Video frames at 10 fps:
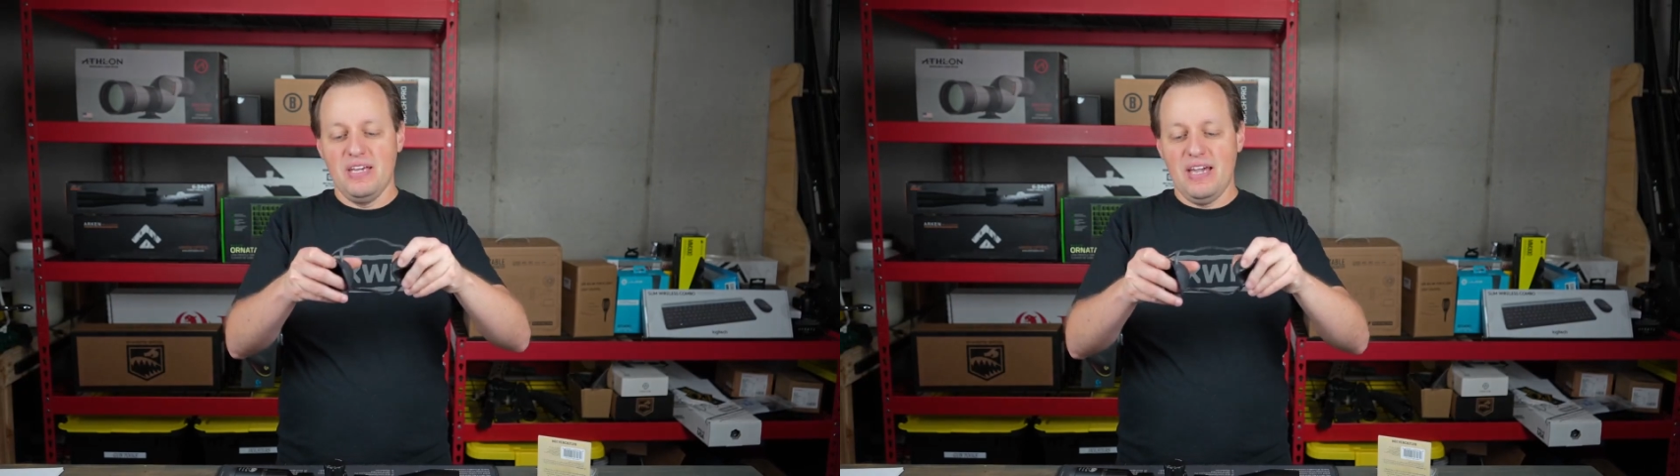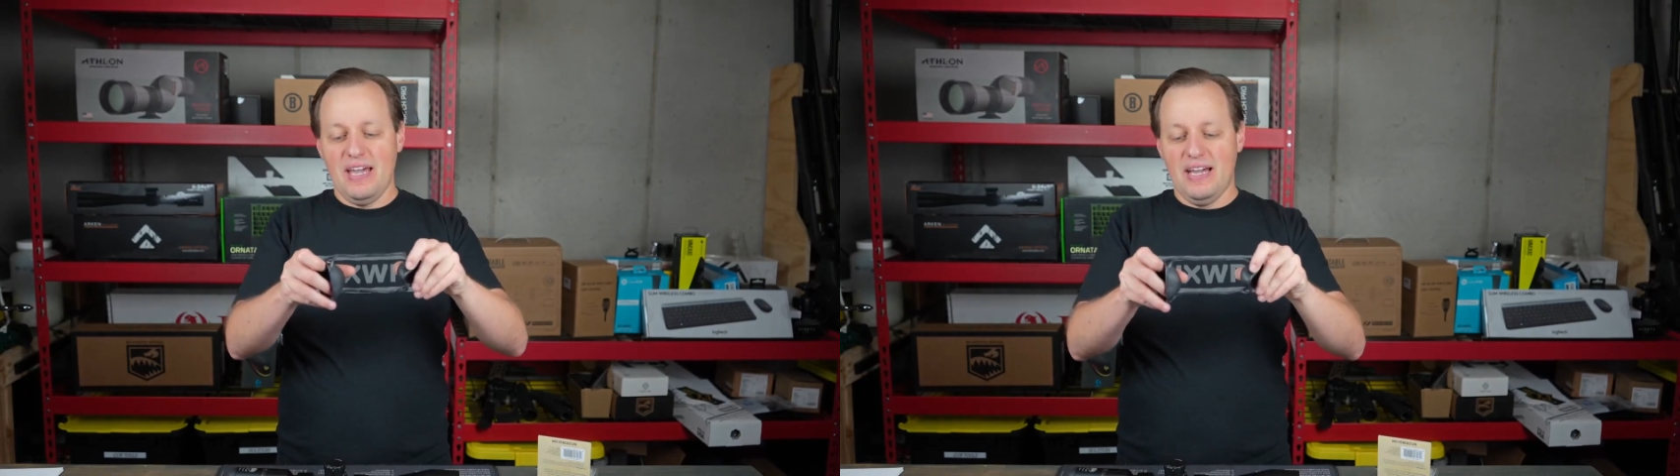
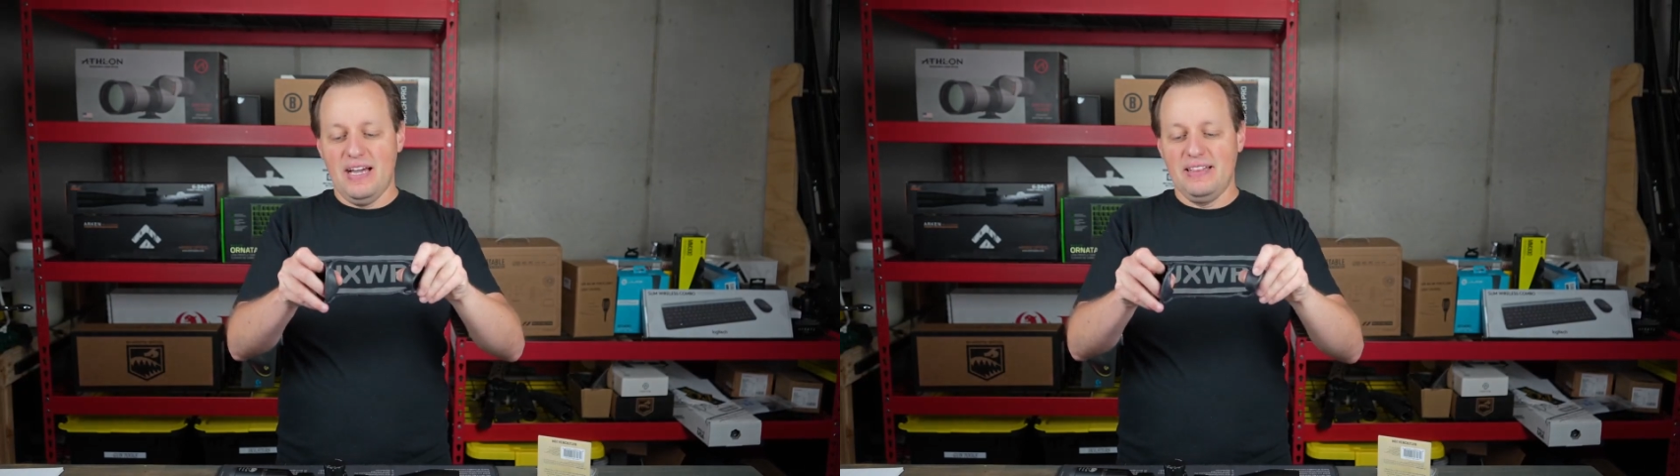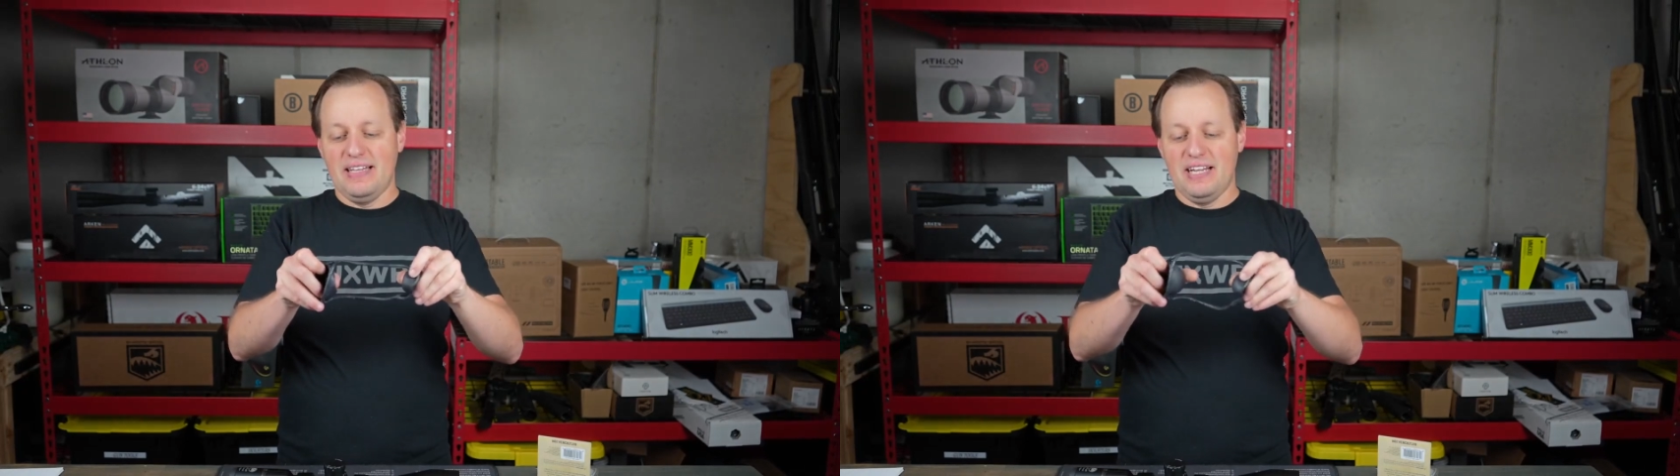
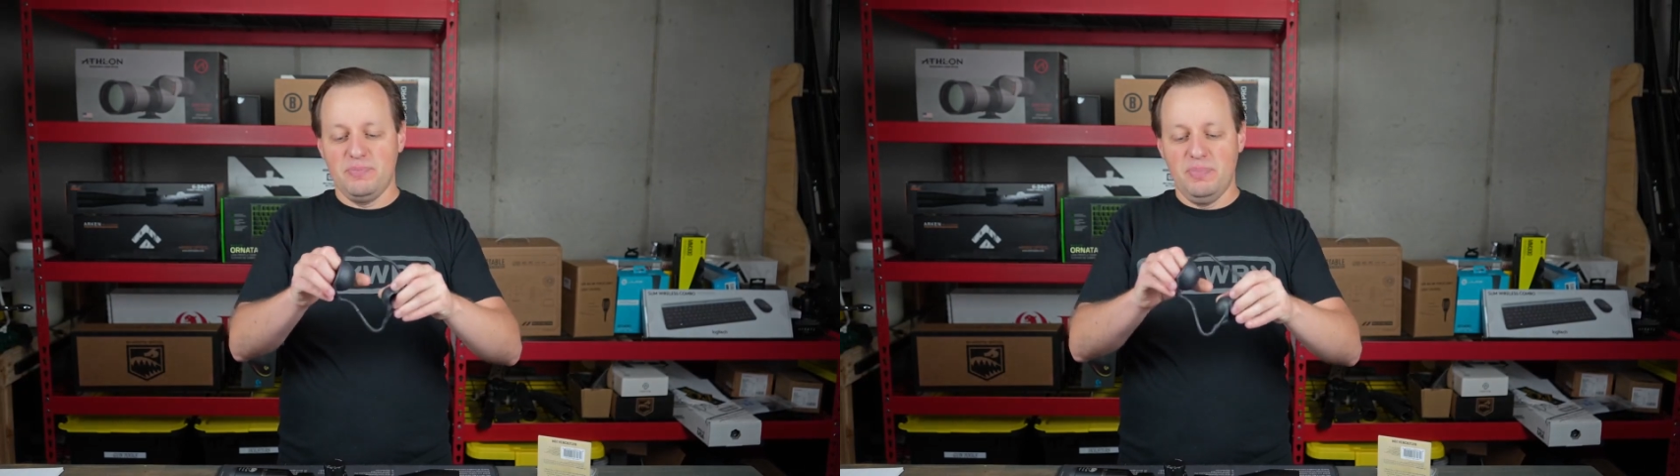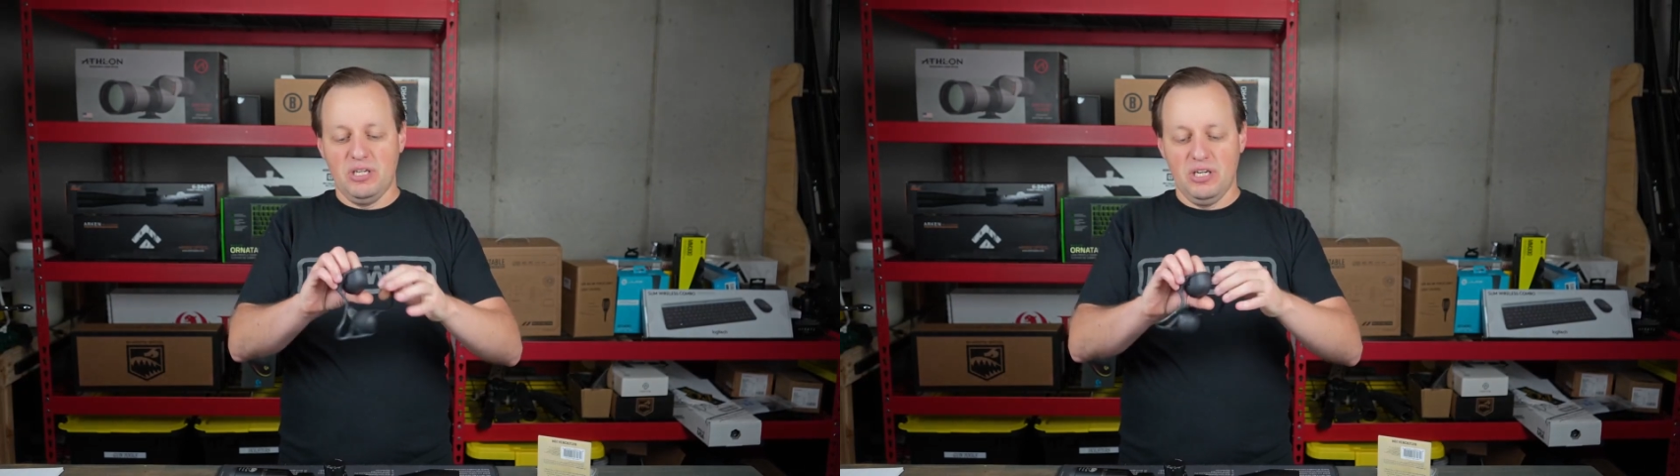And that's
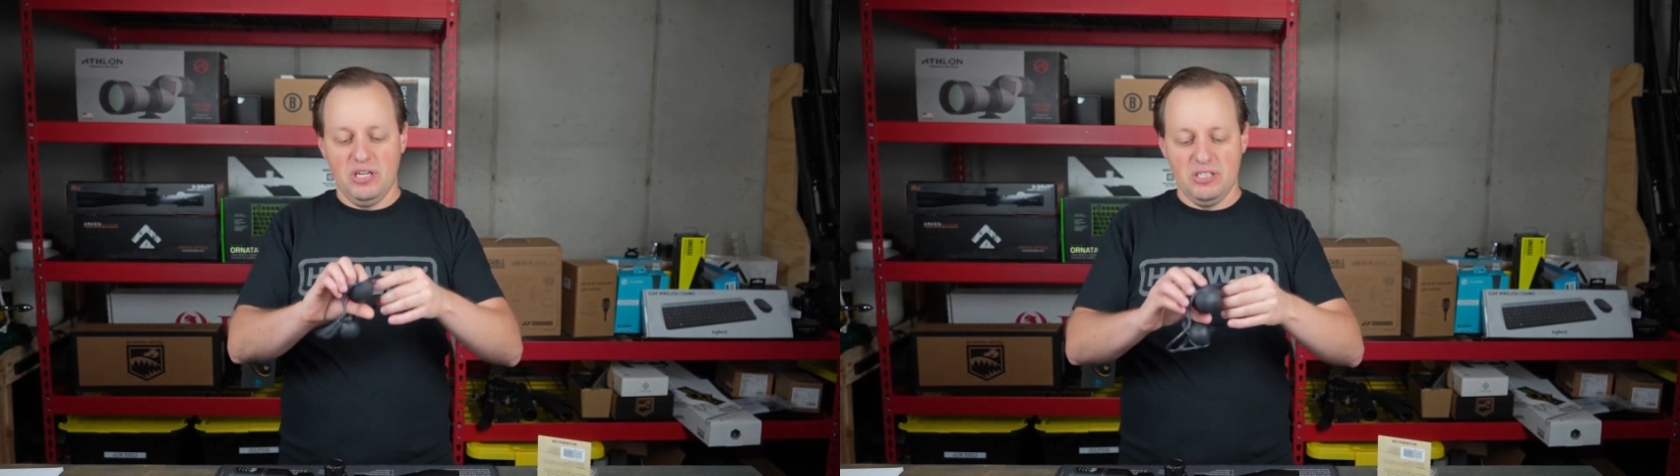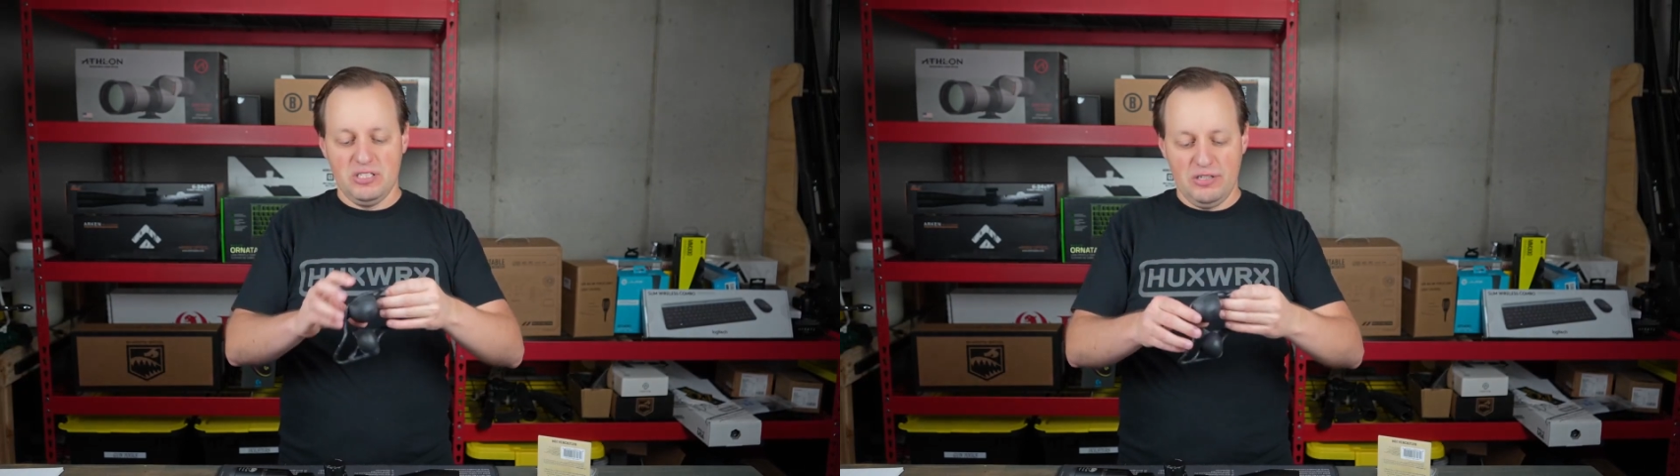
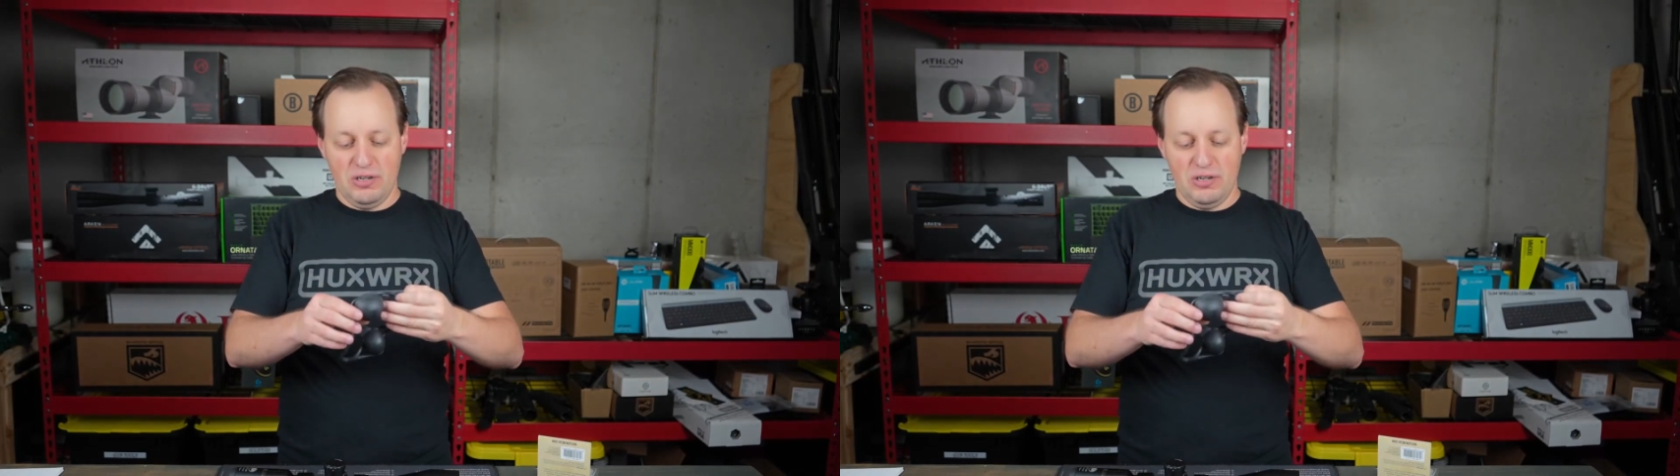because